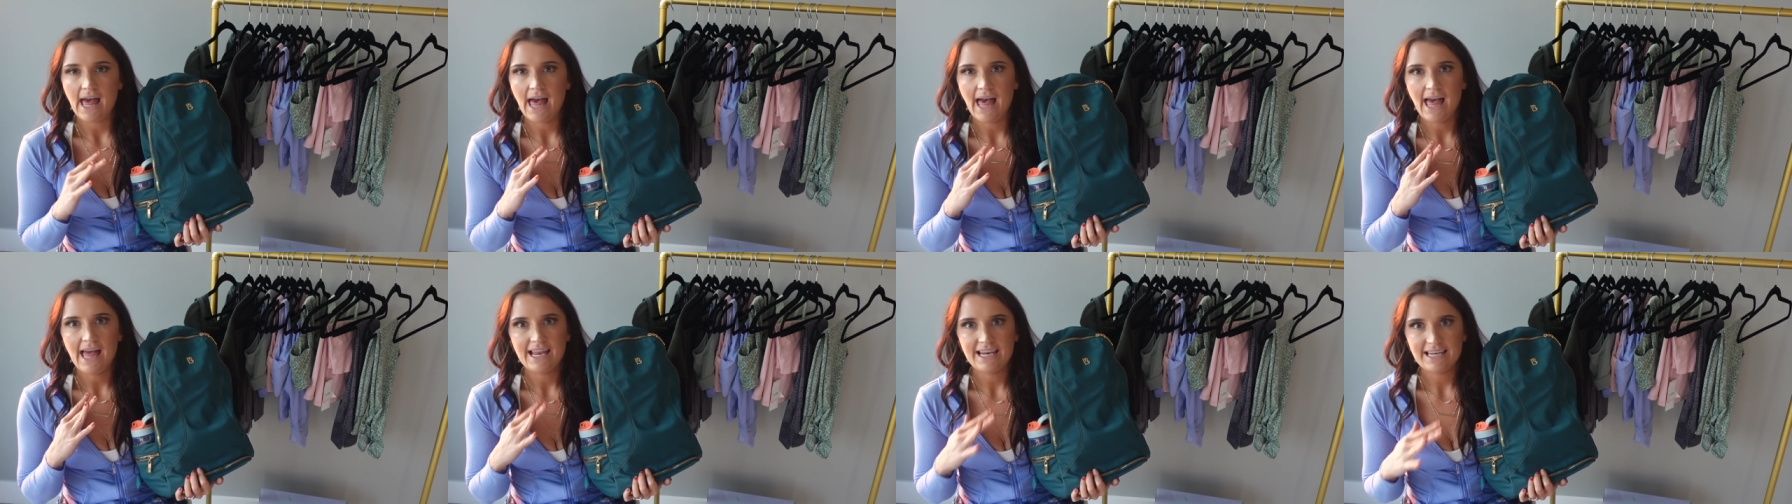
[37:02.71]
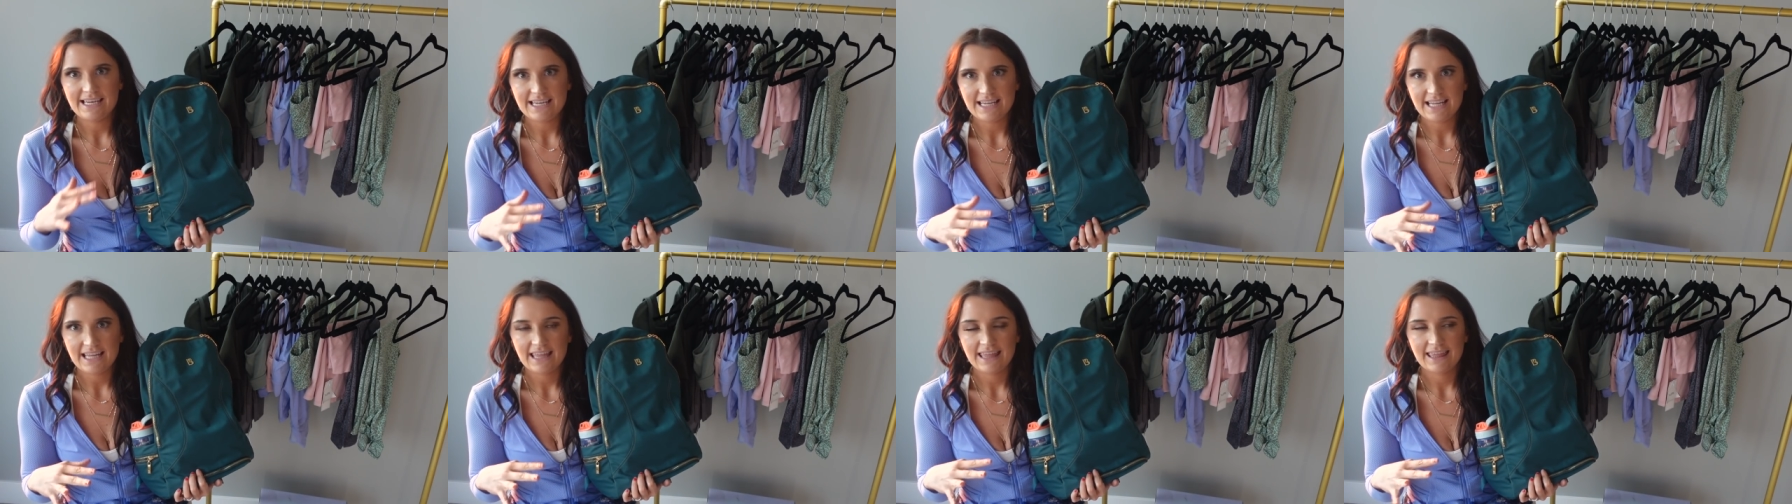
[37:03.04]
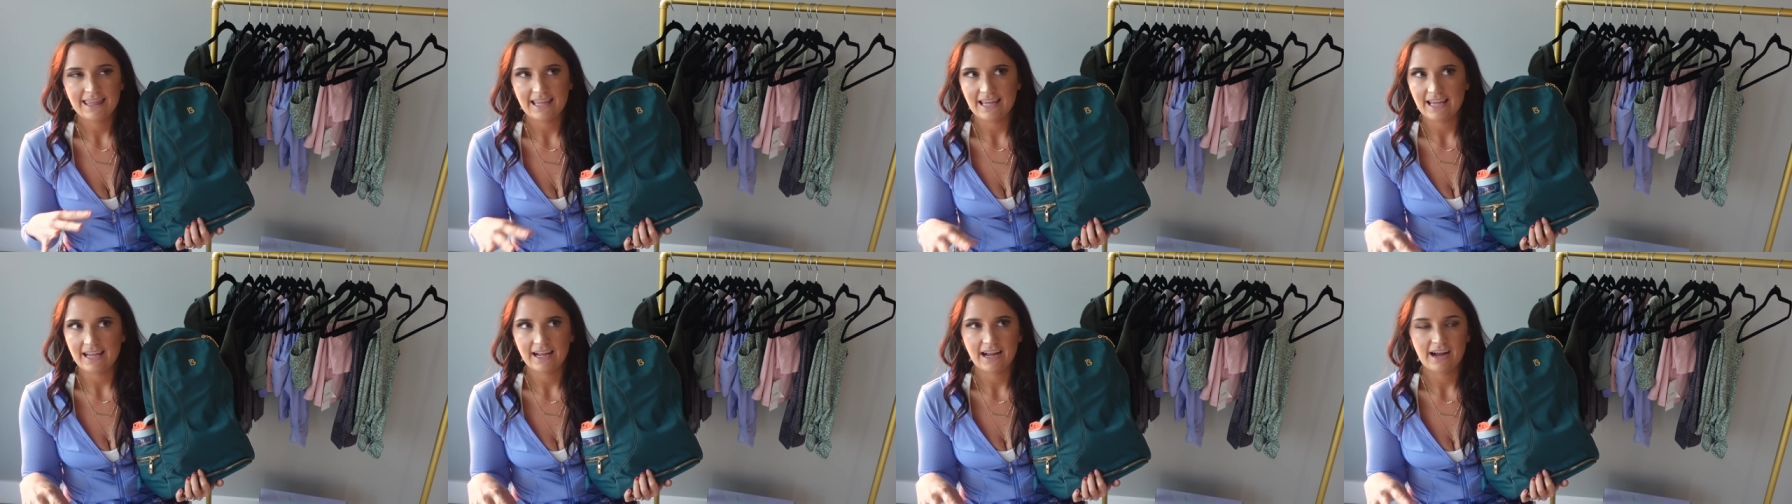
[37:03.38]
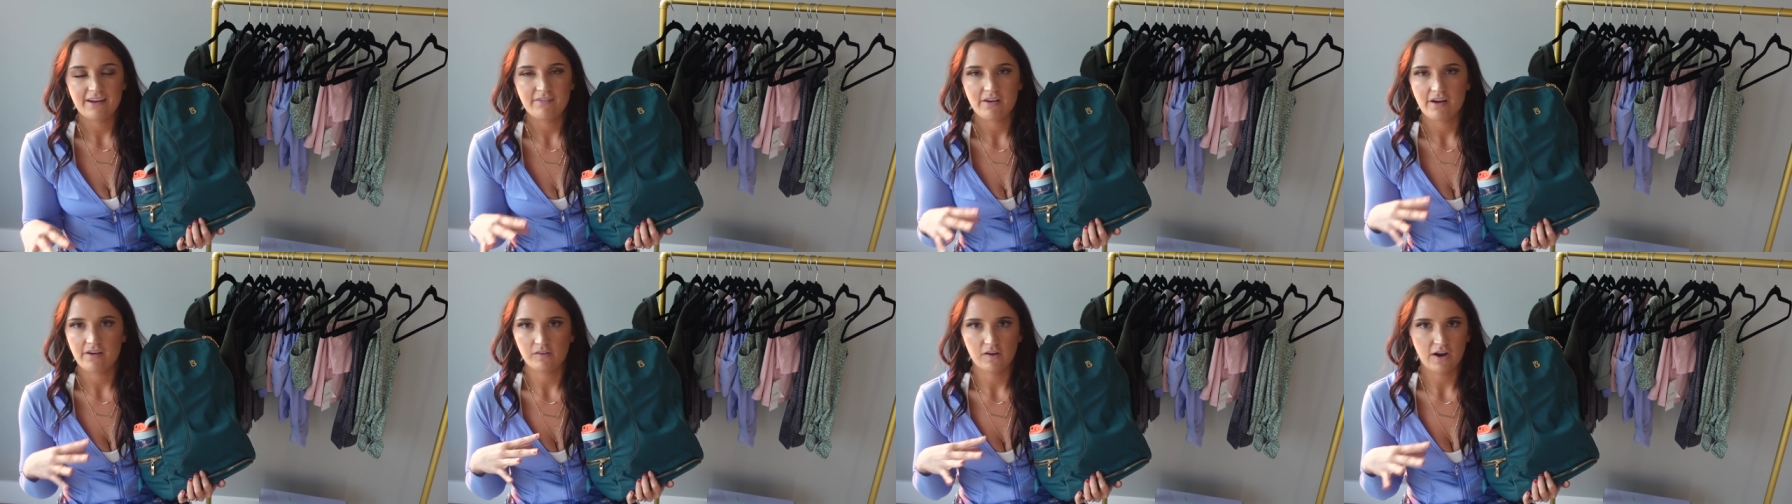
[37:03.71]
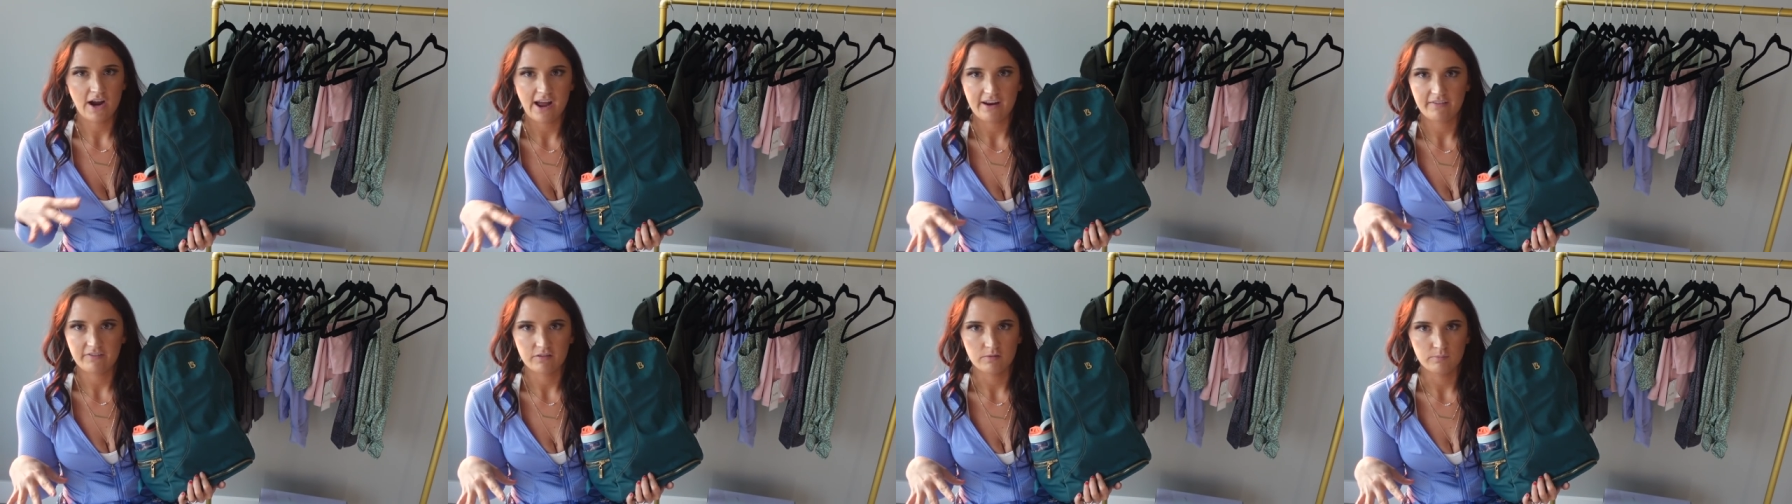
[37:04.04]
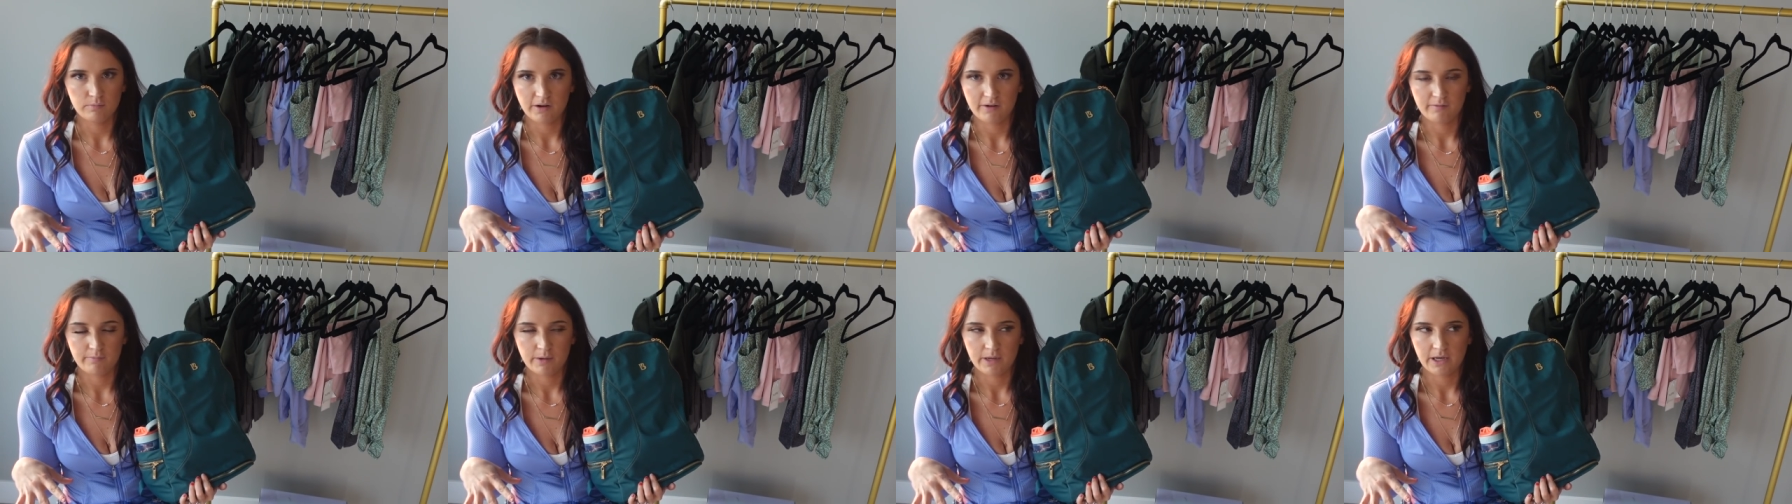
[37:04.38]
anything I've ever had from
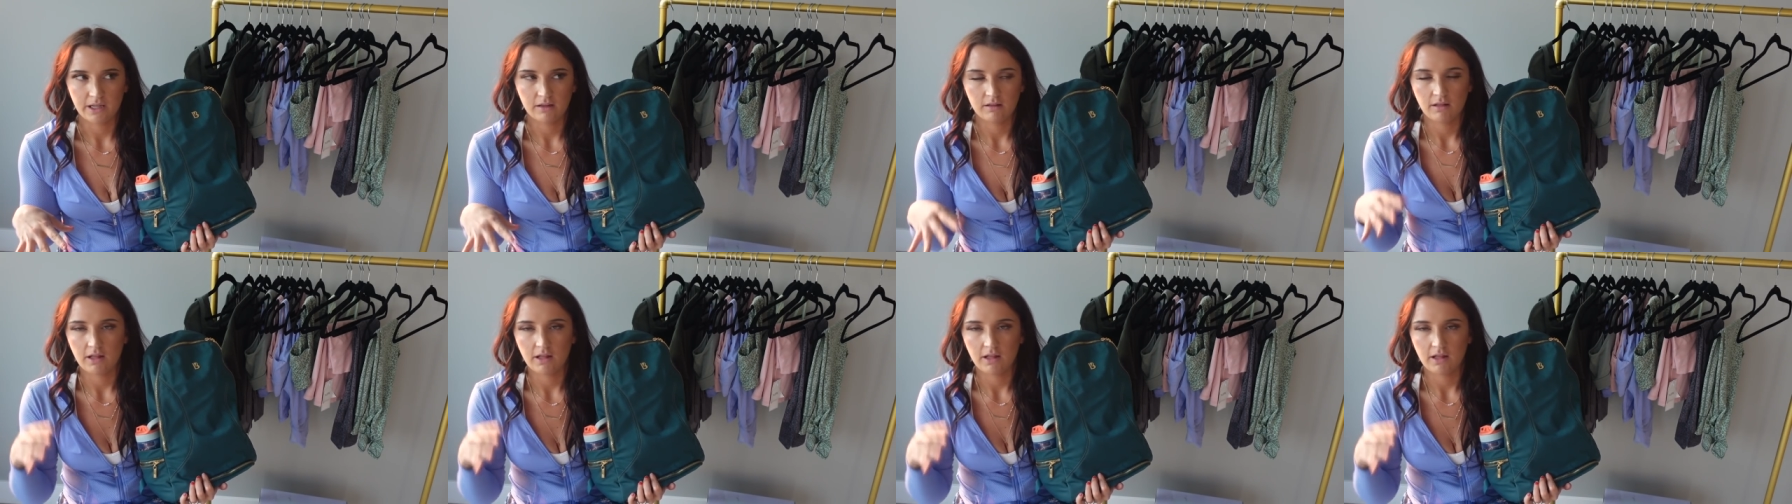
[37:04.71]
Buffbunny